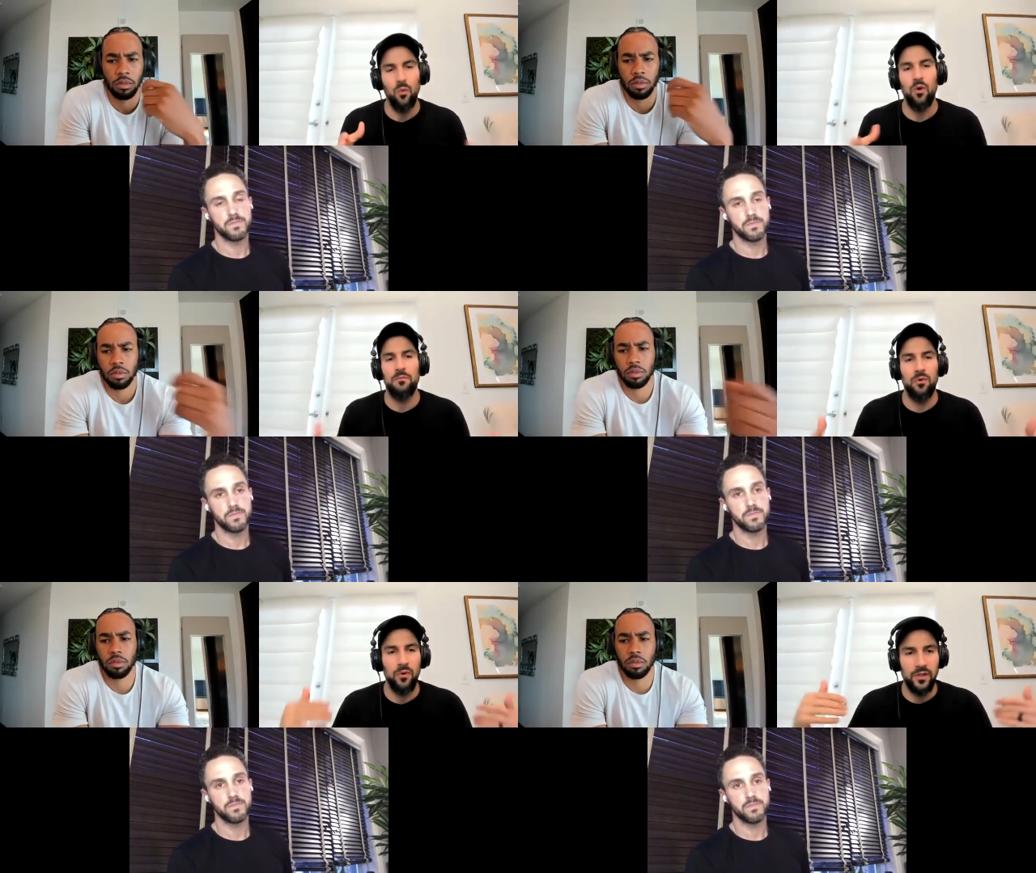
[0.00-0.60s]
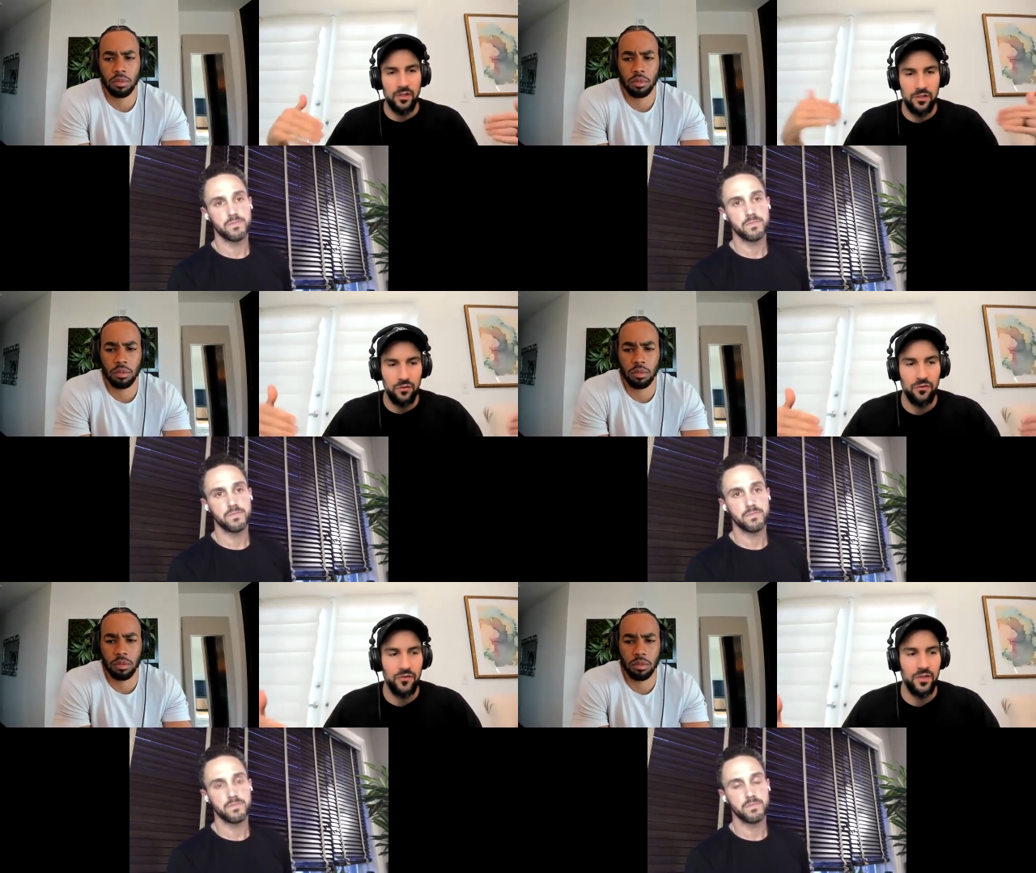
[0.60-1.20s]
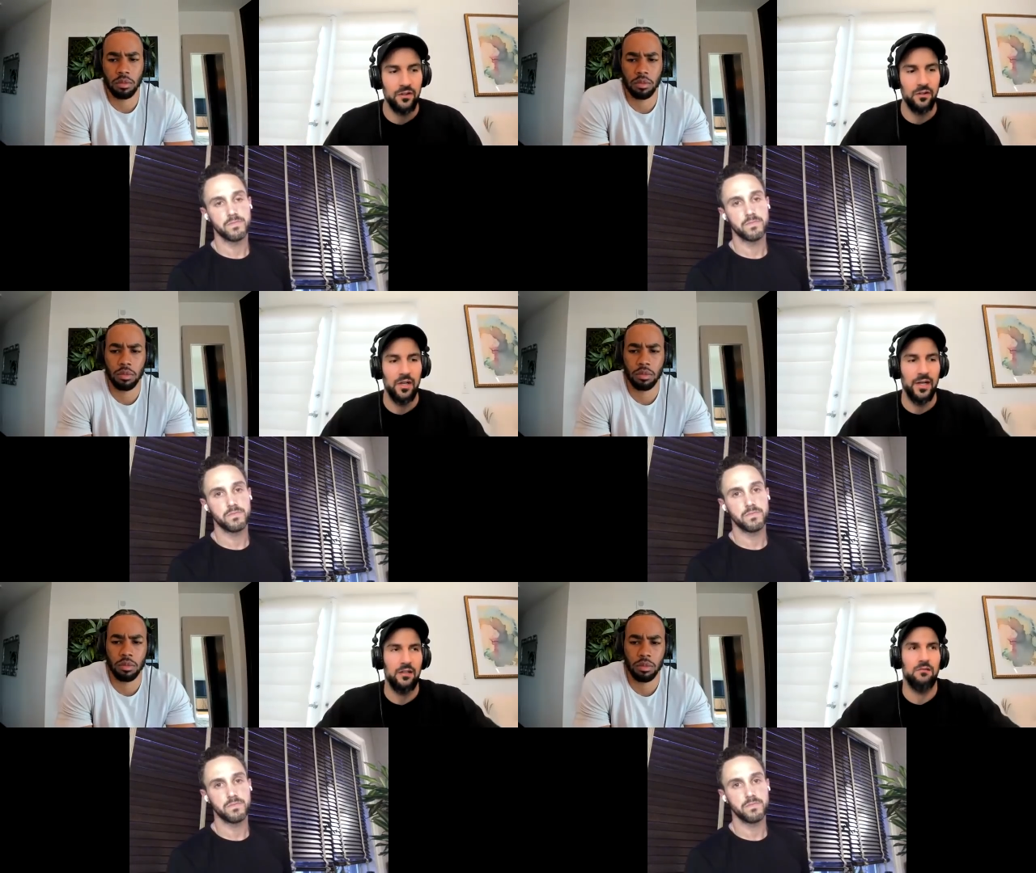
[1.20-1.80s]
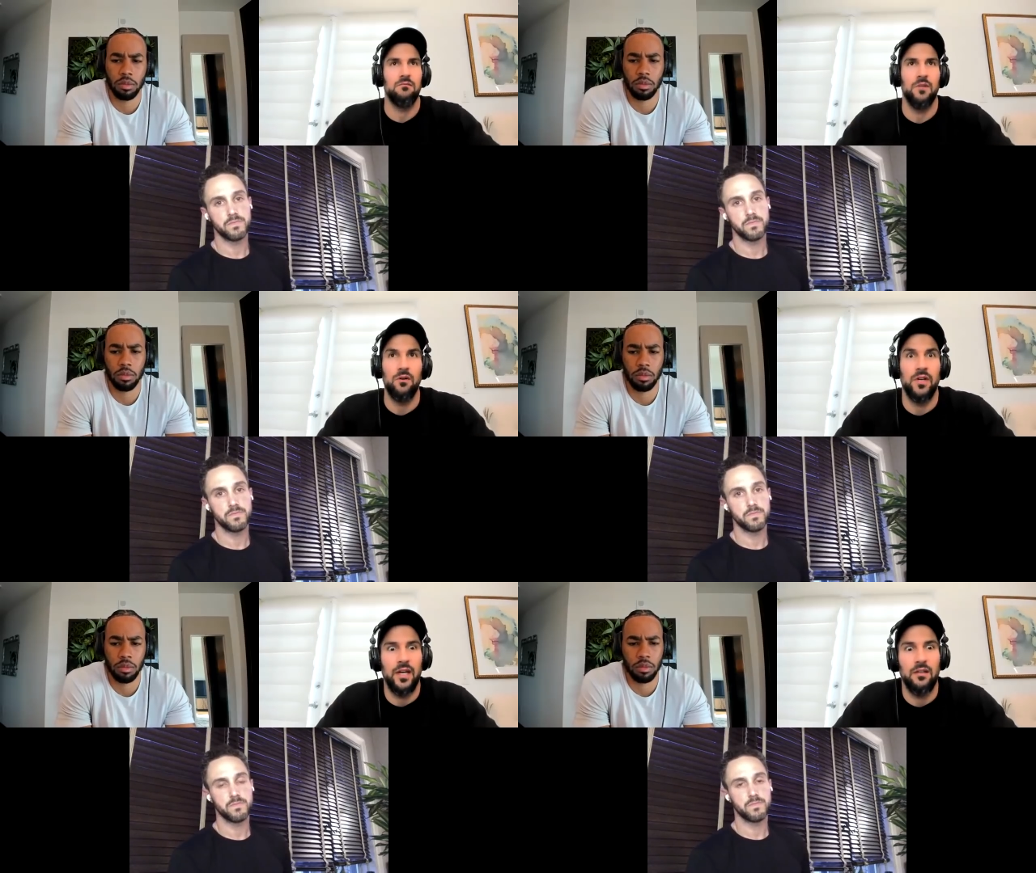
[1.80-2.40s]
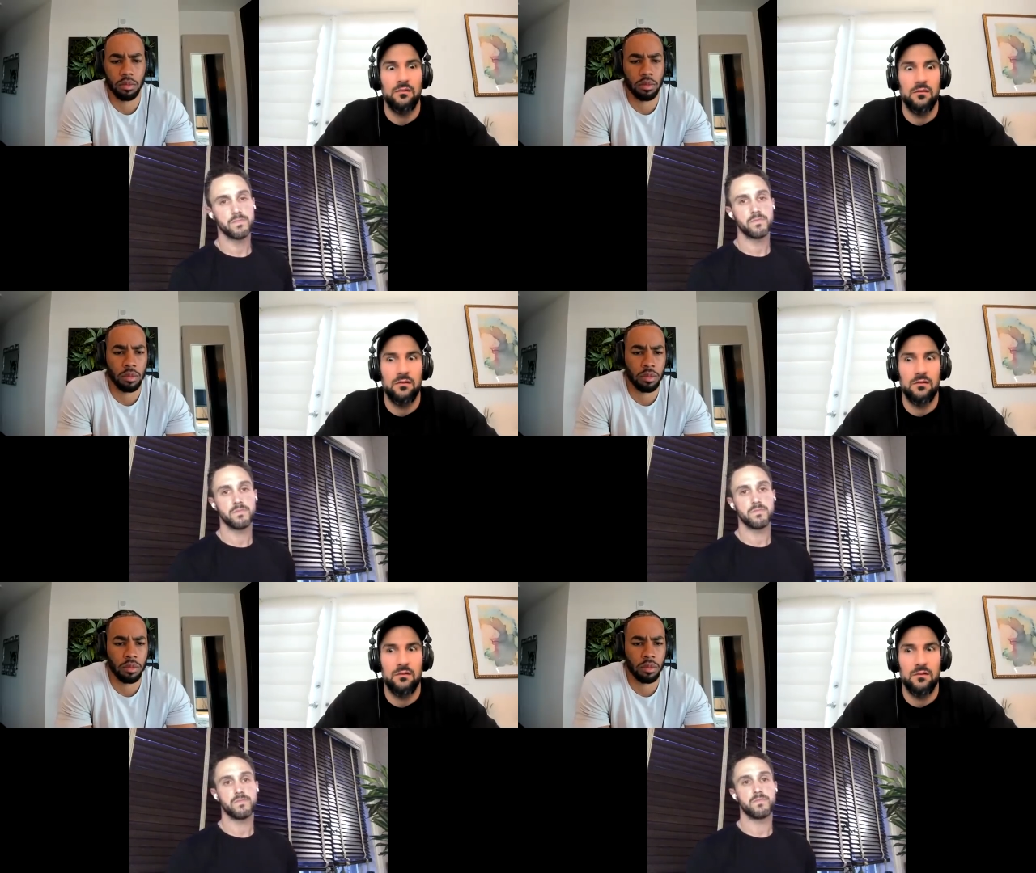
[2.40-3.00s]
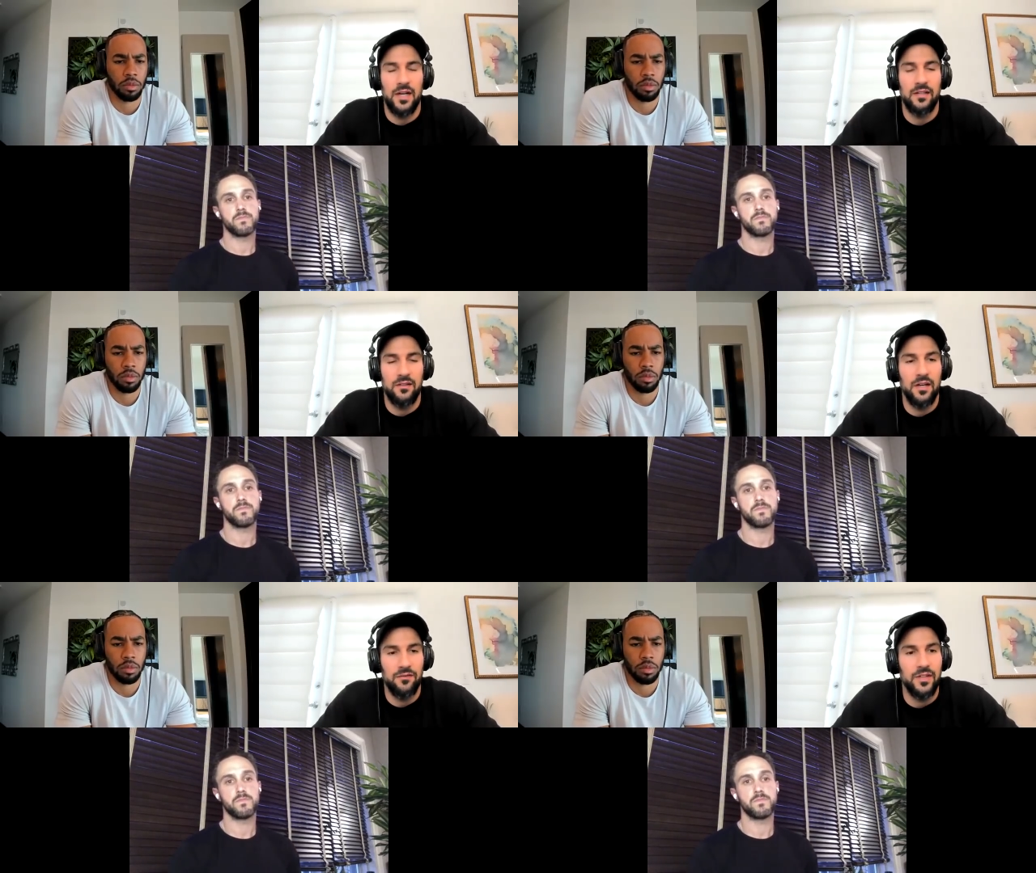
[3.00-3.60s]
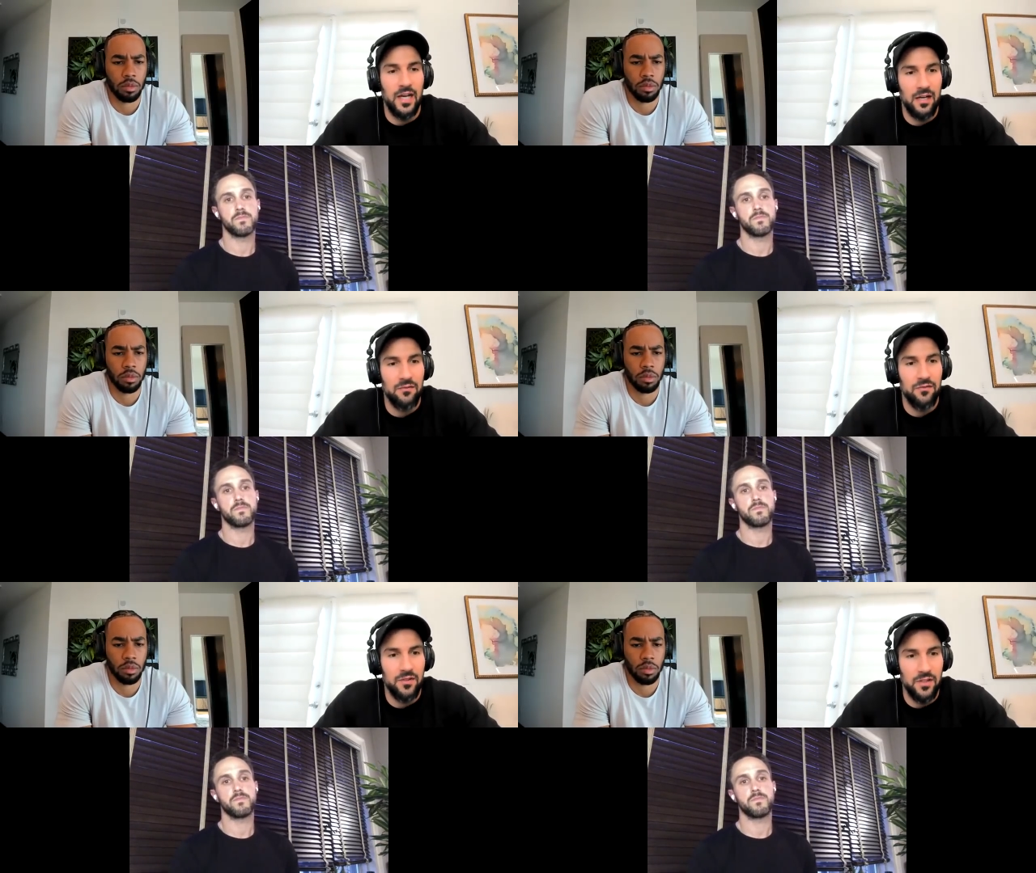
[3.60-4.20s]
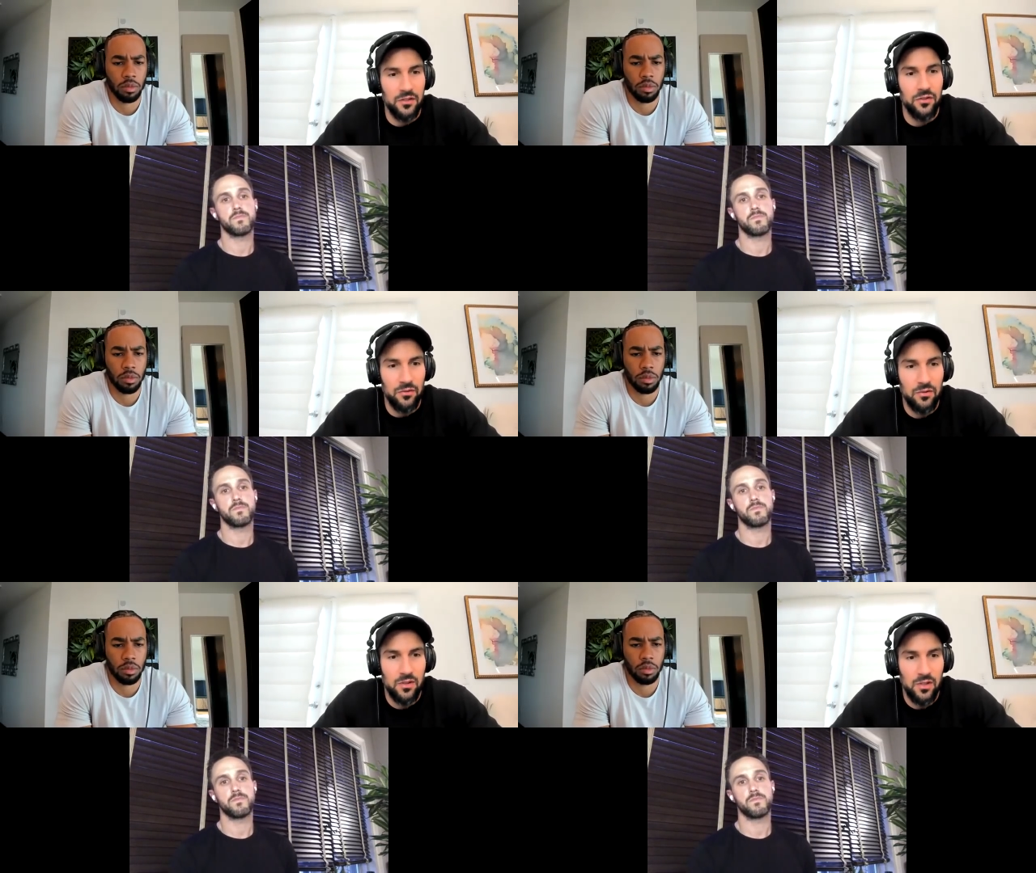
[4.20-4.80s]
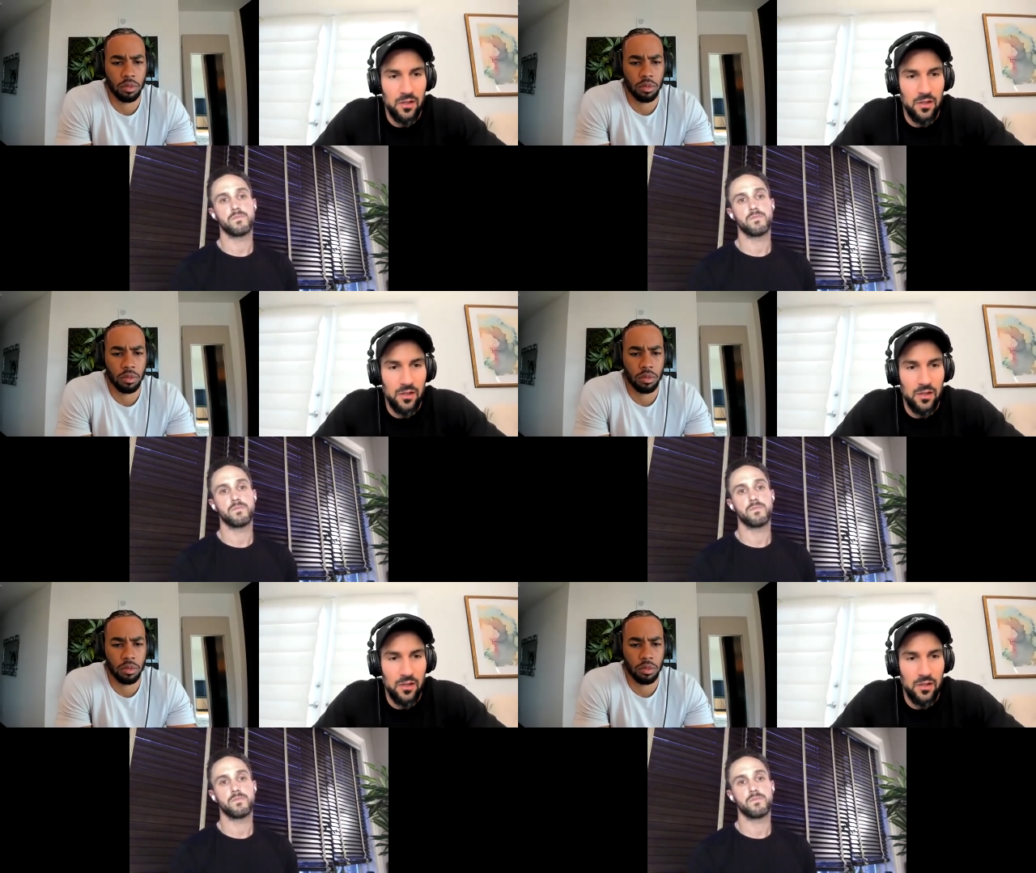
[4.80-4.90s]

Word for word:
Speaker 1: at what point did you feel like, okay, I definitely have an issue?